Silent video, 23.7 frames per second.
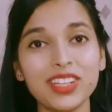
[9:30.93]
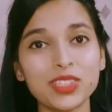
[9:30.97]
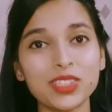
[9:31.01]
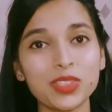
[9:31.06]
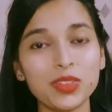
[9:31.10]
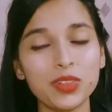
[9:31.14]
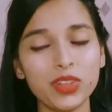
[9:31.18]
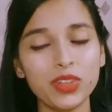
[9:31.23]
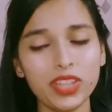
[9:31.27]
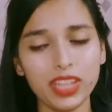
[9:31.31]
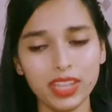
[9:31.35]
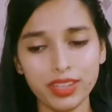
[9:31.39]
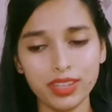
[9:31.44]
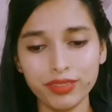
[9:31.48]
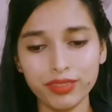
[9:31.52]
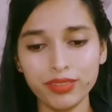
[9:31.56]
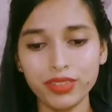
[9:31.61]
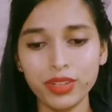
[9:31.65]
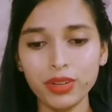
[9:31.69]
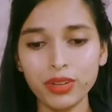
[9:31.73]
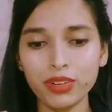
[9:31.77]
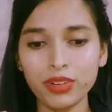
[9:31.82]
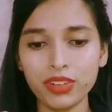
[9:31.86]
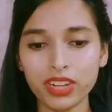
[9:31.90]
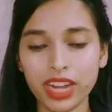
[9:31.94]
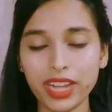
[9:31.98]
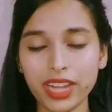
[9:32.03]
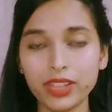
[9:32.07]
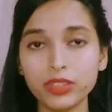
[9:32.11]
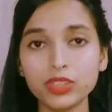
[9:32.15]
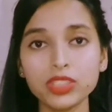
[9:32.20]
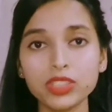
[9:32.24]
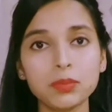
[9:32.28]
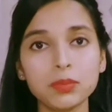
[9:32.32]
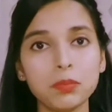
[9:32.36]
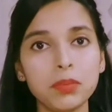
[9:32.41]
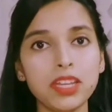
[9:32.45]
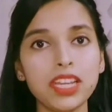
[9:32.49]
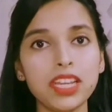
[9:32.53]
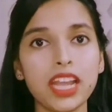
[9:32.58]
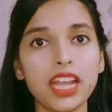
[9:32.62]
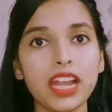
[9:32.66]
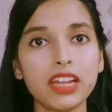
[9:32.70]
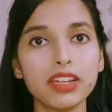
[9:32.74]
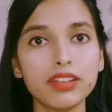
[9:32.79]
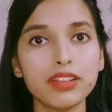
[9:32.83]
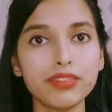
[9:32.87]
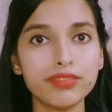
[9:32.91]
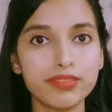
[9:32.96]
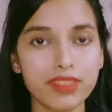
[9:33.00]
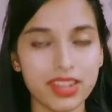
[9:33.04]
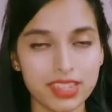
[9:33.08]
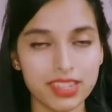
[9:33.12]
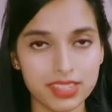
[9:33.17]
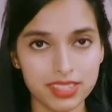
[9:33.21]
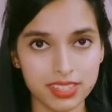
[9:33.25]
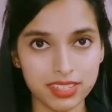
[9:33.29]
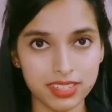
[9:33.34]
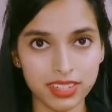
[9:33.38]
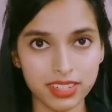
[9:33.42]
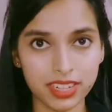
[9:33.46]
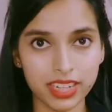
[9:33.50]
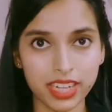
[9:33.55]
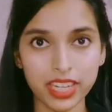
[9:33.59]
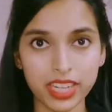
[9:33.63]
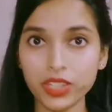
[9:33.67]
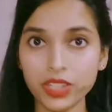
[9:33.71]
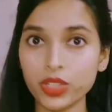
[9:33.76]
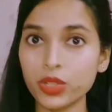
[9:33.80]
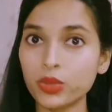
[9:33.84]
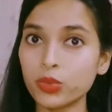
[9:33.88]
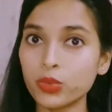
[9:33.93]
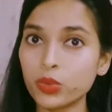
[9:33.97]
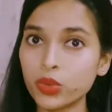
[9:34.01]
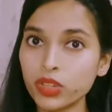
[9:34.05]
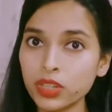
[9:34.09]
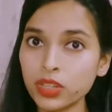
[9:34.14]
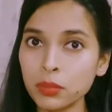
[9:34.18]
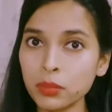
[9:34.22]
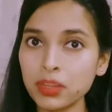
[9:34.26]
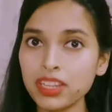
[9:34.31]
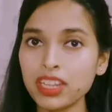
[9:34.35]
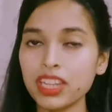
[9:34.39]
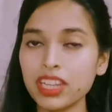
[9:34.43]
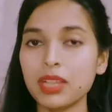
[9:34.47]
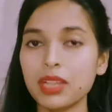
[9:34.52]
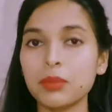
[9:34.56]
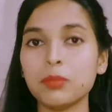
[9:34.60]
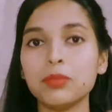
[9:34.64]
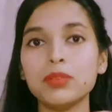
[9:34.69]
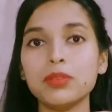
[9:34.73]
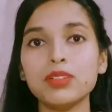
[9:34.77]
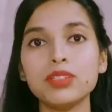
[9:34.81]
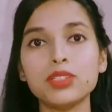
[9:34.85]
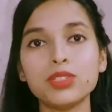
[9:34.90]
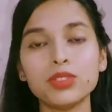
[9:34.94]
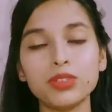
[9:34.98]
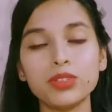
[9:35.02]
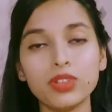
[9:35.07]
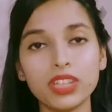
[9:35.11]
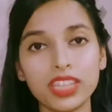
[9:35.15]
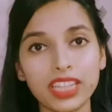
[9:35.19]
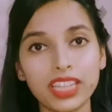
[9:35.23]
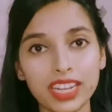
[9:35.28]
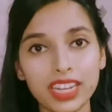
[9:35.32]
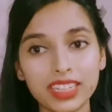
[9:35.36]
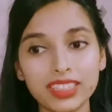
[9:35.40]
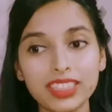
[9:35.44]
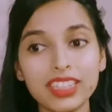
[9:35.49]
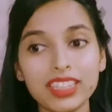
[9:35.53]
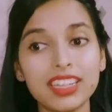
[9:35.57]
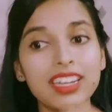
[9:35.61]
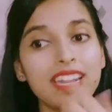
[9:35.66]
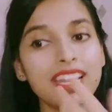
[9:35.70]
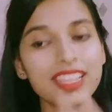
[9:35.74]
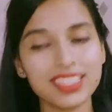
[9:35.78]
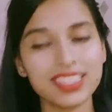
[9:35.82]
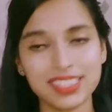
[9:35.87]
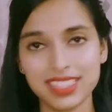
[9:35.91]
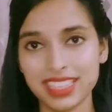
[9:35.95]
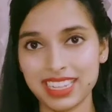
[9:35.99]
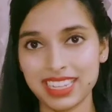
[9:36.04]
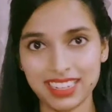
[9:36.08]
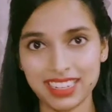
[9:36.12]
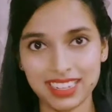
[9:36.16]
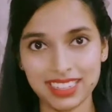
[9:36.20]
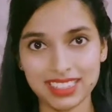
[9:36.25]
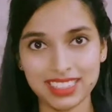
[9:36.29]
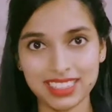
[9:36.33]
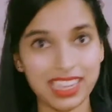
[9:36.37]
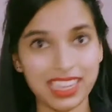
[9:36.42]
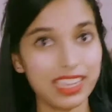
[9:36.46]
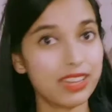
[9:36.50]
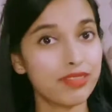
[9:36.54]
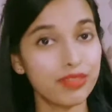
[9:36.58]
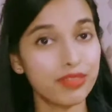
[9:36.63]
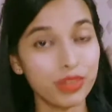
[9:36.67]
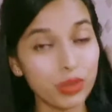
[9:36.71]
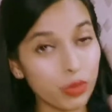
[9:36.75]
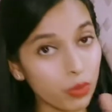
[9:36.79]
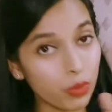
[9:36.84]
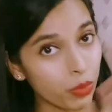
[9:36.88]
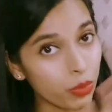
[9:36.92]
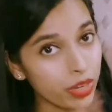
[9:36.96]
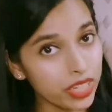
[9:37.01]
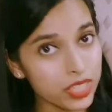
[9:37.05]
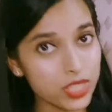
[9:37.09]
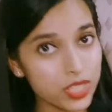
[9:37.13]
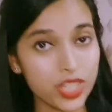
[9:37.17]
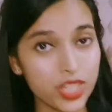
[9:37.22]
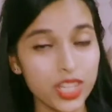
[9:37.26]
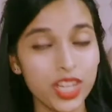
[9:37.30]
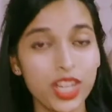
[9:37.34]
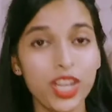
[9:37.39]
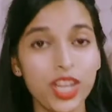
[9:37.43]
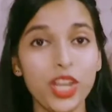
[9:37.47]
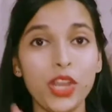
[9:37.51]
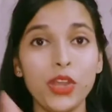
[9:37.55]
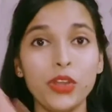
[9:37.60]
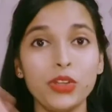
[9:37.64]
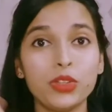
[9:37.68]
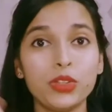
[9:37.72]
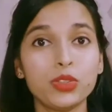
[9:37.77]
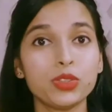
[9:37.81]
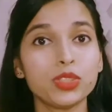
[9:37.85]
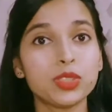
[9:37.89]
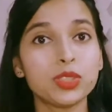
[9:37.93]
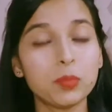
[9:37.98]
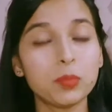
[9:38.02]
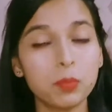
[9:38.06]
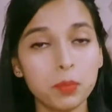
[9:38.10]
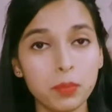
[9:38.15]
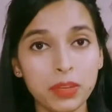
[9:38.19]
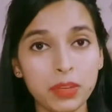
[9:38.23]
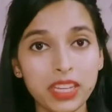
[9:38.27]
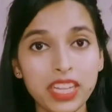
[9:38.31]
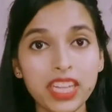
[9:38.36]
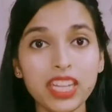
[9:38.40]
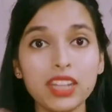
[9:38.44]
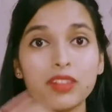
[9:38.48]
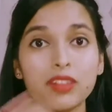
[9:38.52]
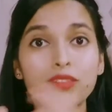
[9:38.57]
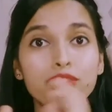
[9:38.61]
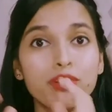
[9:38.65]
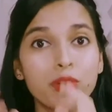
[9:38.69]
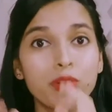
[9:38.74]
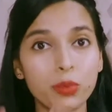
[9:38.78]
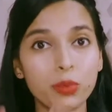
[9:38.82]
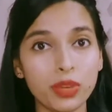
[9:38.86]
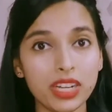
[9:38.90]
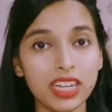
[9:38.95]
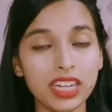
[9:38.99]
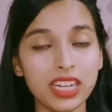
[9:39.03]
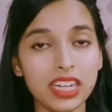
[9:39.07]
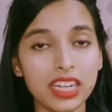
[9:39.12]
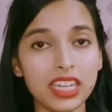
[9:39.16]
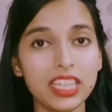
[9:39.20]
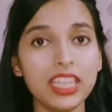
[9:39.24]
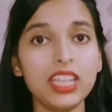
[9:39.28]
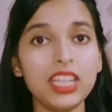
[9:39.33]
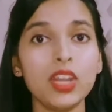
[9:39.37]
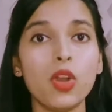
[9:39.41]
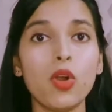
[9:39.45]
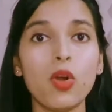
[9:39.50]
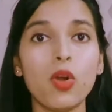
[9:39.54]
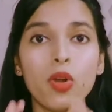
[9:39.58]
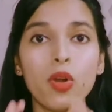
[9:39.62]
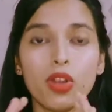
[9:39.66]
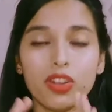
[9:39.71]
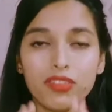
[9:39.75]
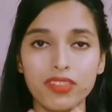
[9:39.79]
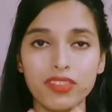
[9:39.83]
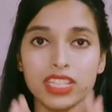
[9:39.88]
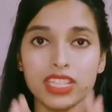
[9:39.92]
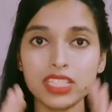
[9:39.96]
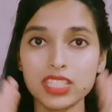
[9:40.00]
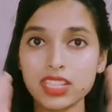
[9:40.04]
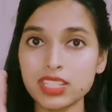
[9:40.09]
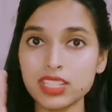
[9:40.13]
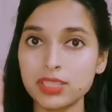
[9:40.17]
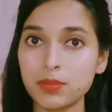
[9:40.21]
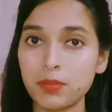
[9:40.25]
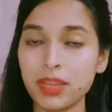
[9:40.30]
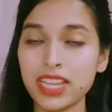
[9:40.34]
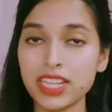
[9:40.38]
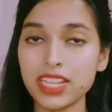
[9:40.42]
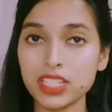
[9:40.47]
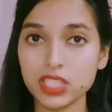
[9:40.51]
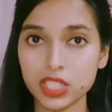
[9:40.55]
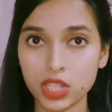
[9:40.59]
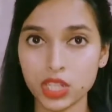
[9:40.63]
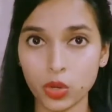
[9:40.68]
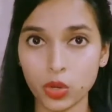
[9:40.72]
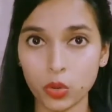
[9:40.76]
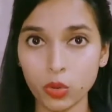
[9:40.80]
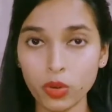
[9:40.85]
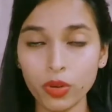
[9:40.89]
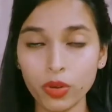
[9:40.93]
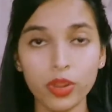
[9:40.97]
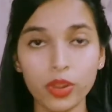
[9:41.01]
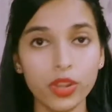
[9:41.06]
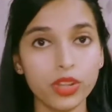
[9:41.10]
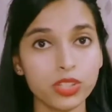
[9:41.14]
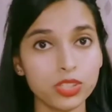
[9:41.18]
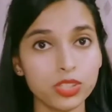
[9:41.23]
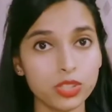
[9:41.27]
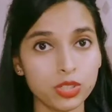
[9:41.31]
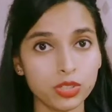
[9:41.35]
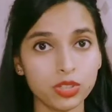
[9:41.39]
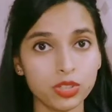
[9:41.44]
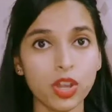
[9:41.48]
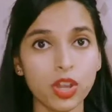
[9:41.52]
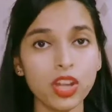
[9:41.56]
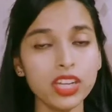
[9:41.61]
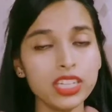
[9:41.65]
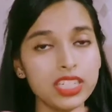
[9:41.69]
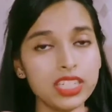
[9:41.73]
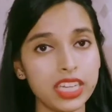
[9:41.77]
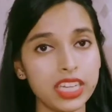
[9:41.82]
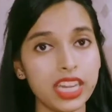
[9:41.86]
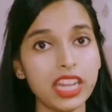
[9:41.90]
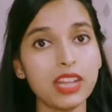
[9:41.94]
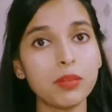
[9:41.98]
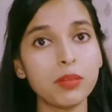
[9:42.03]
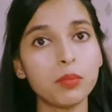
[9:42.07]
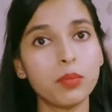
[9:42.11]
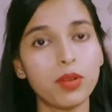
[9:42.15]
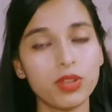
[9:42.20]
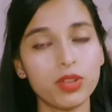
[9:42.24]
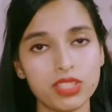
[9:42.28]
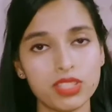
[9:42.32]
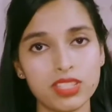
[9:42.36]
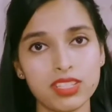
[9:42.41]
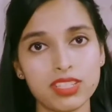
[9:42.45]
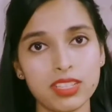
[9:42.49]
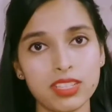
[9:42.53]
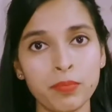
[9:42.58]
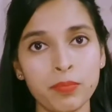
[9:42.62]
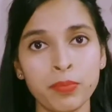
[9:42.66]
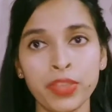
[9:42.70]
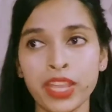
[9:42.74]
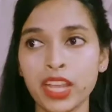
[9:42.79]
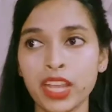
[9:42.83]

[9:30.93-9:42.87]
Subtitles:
So if you try to speak at a faster rate, you won't be able to get the next sentence. And if you wish to speak fluently, always speak slow. Do not take pauses.